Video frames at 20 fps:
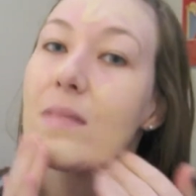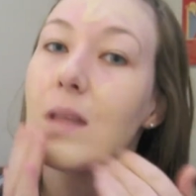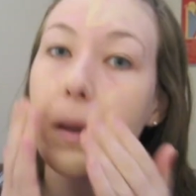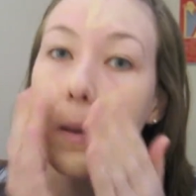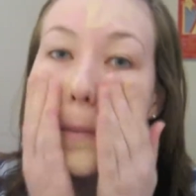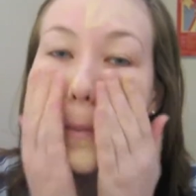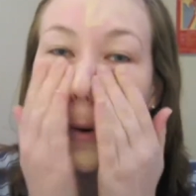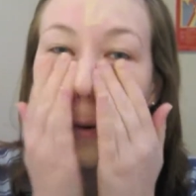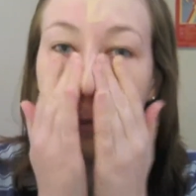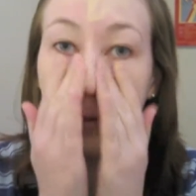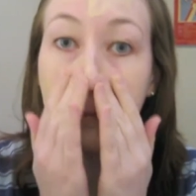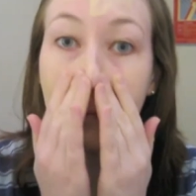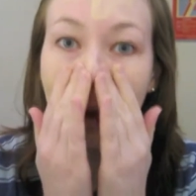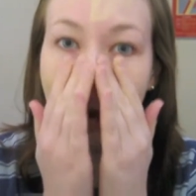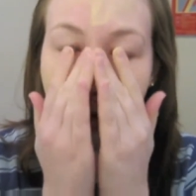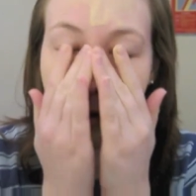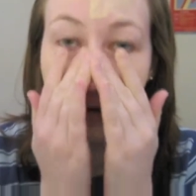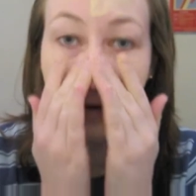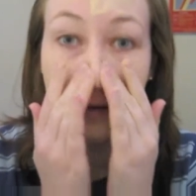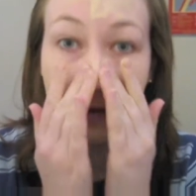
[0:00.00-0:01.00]
I'm probably
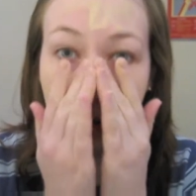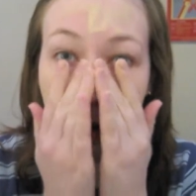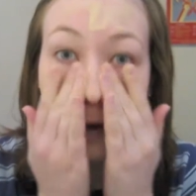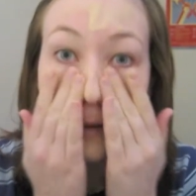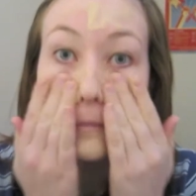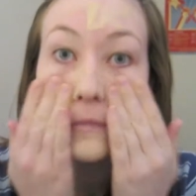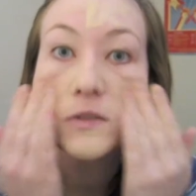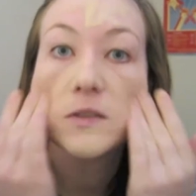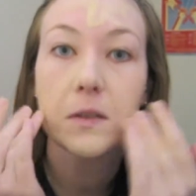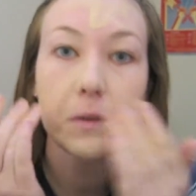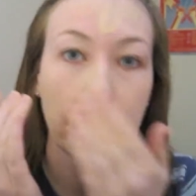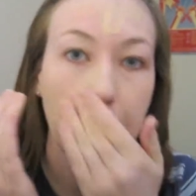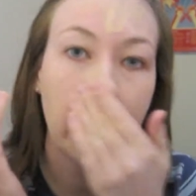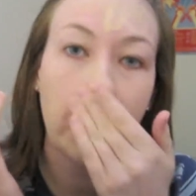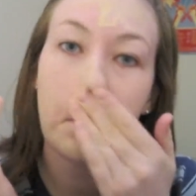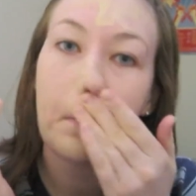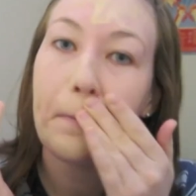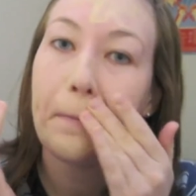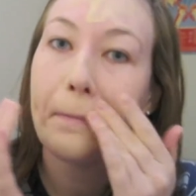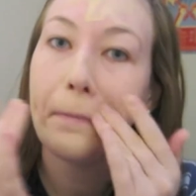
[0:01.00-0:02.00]
making an absolute
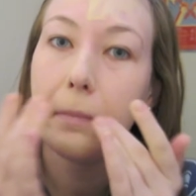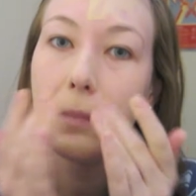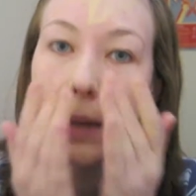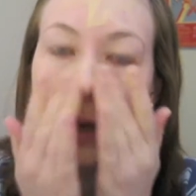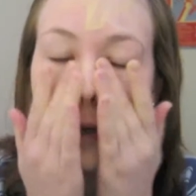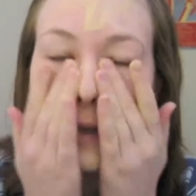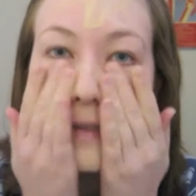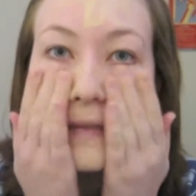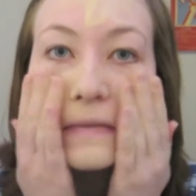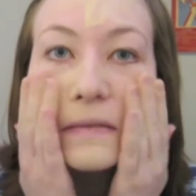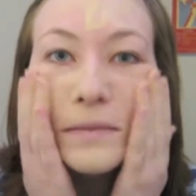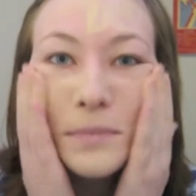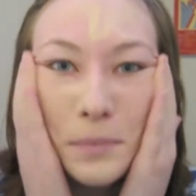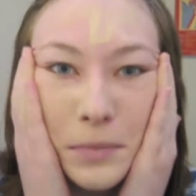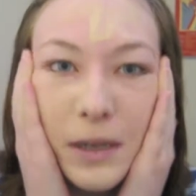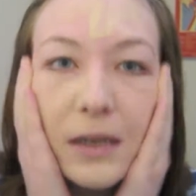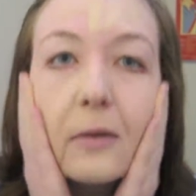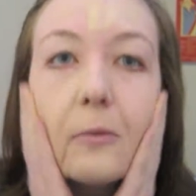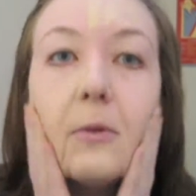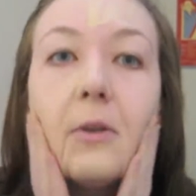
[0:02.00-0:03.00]
mess,
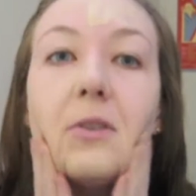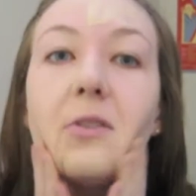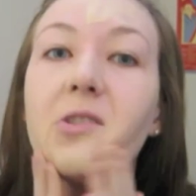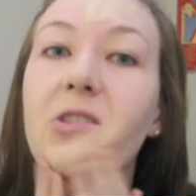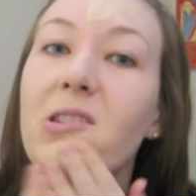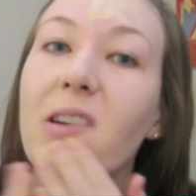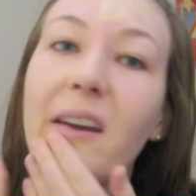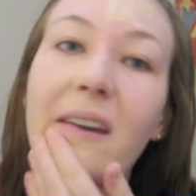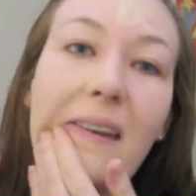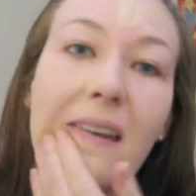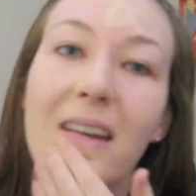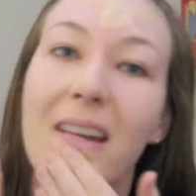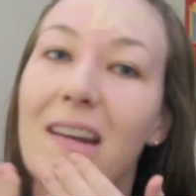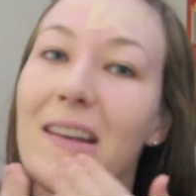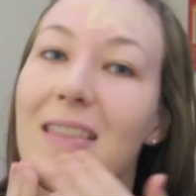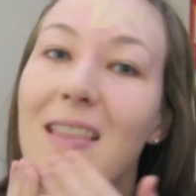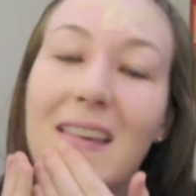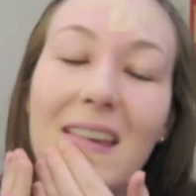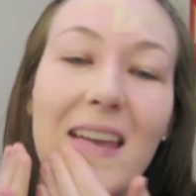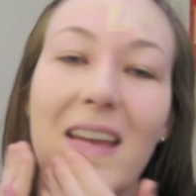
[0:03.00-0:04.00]
but I will check it
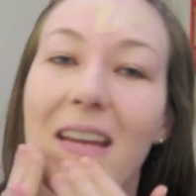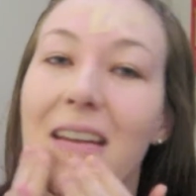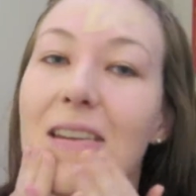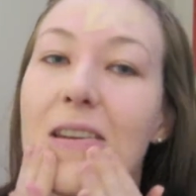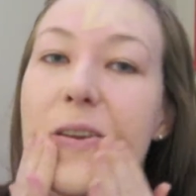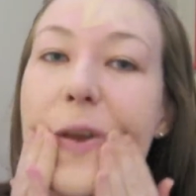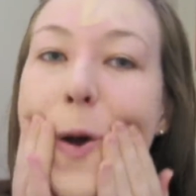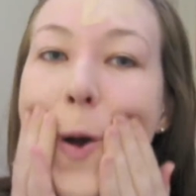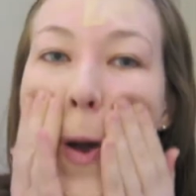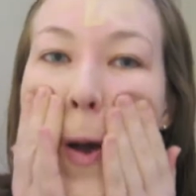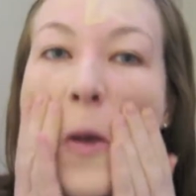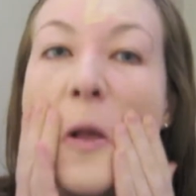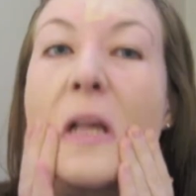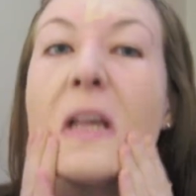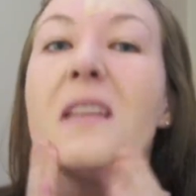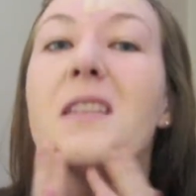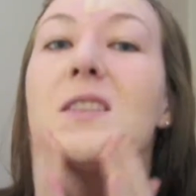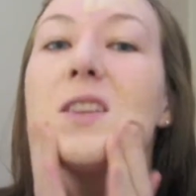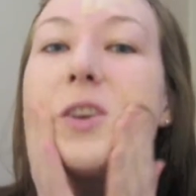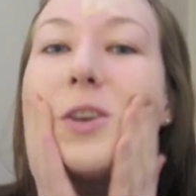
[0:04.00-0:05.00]
at the end
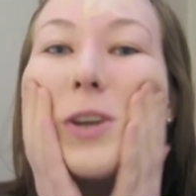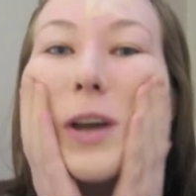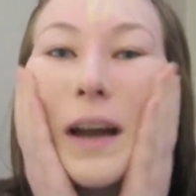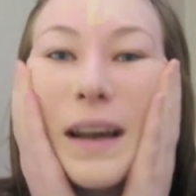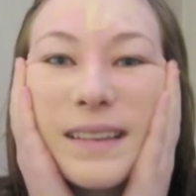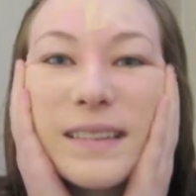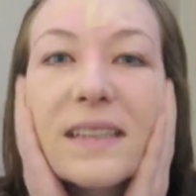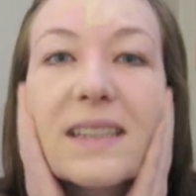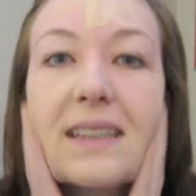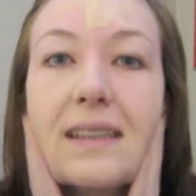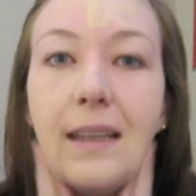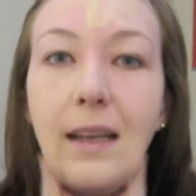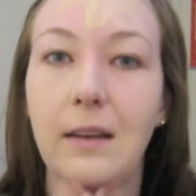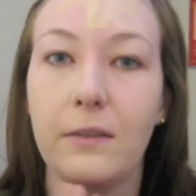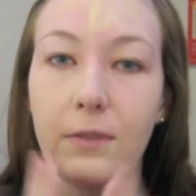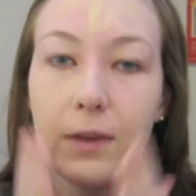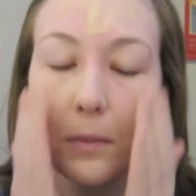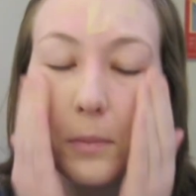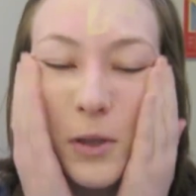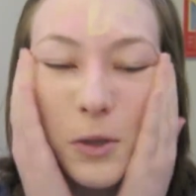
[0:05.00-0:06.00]
so you guys can
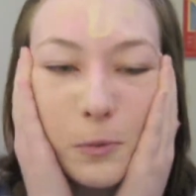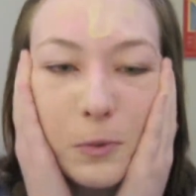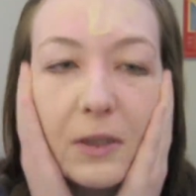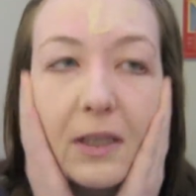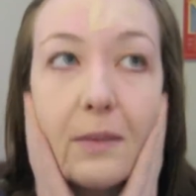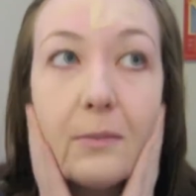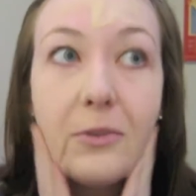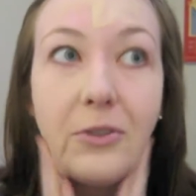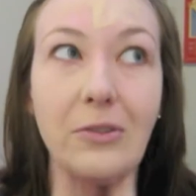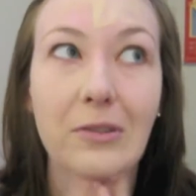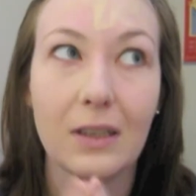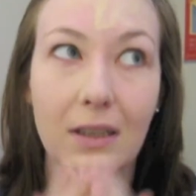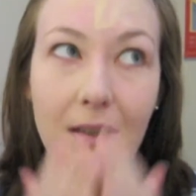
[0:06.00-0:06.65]
laugh at me while I'm doing